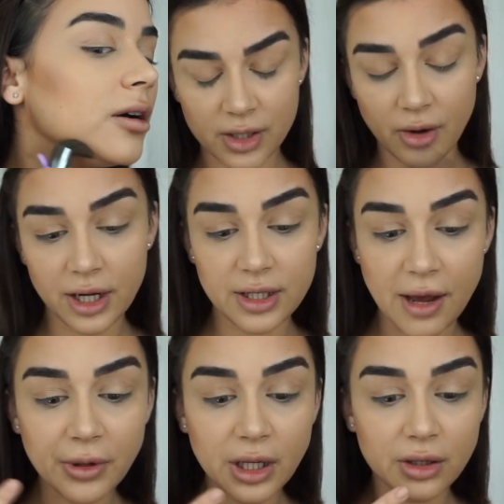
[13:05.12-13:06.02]
So I
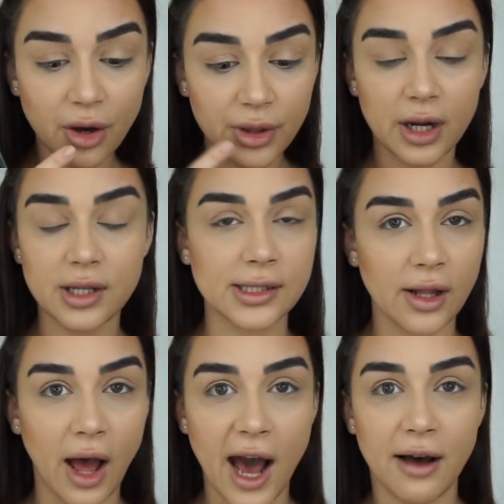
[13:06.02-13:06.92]
definitely know that I
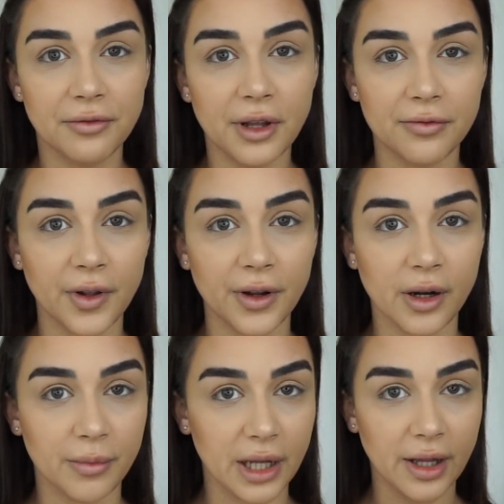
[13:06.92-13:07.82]
still have lip filler
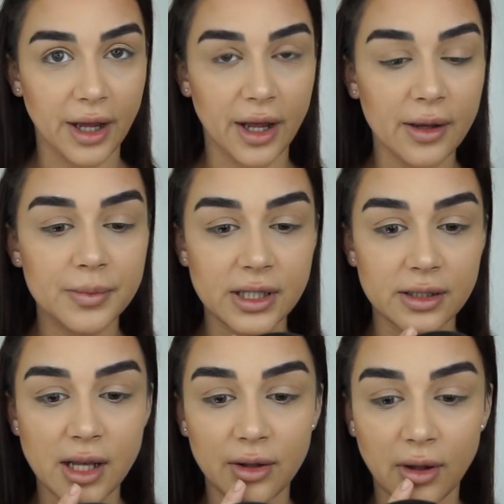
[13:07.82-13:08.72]
in my lips.
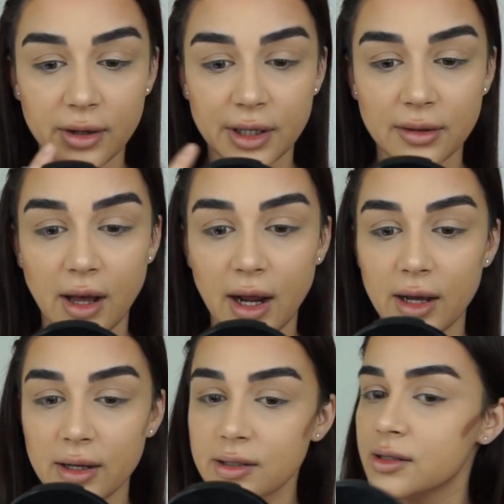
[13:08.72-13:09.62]
That's how long it
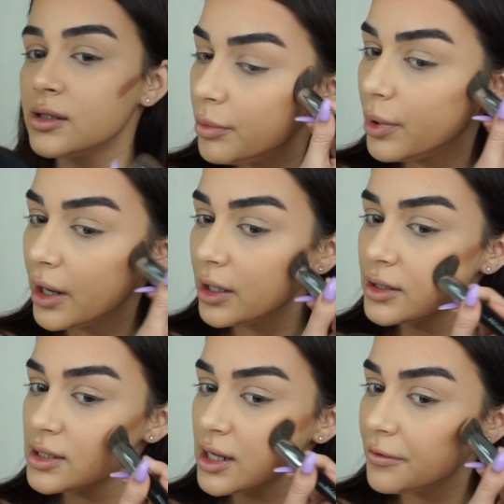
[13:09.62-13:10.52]
lasts. But
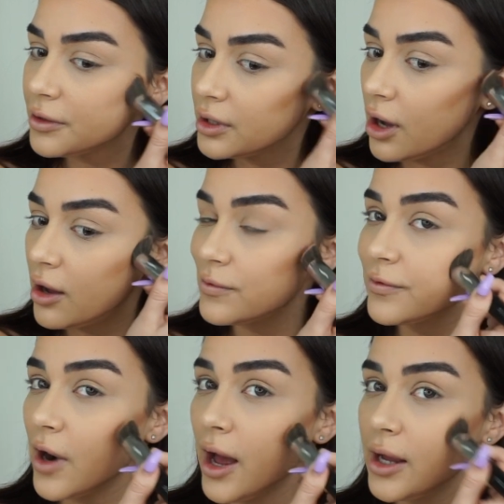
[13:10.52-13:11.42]
it's definitely not
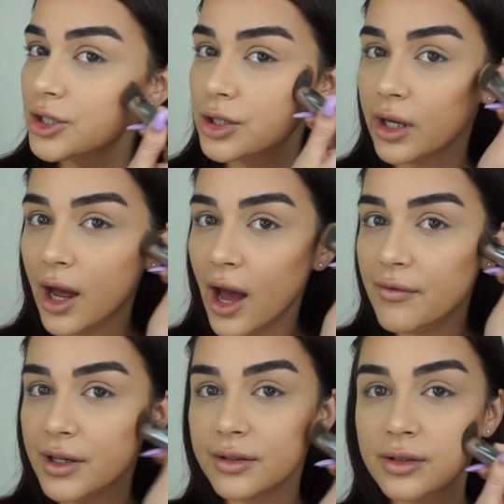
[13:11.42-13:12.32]
fresh. Like, I
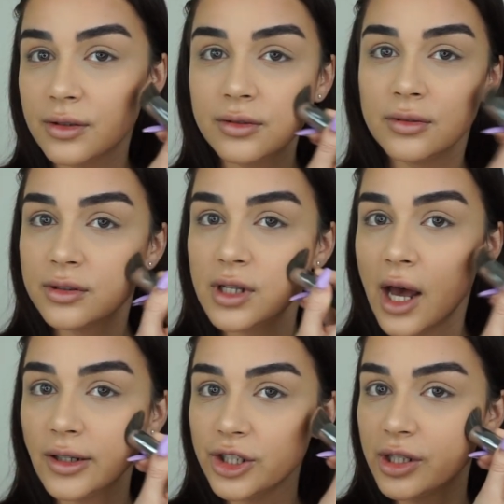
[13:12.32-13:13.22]
haven't
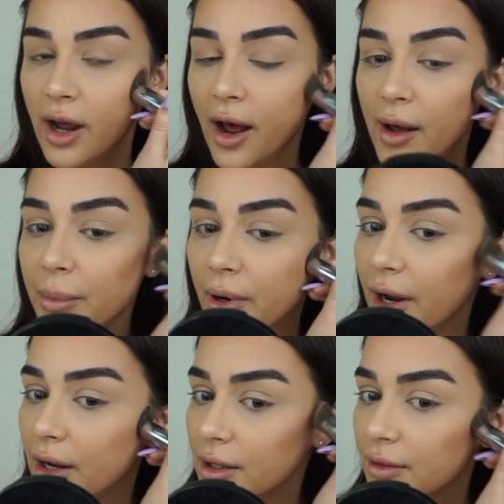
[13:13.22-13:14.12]
touched it up or
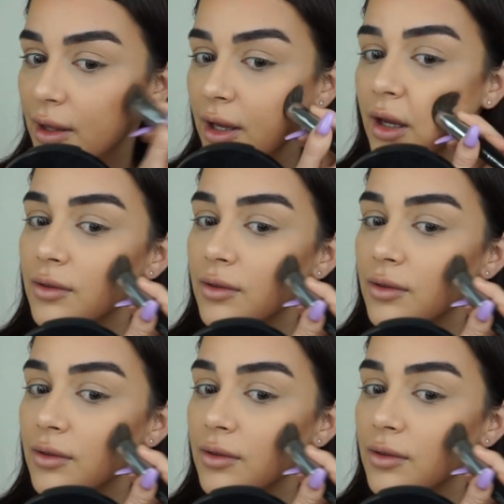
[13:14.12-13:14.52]
anything.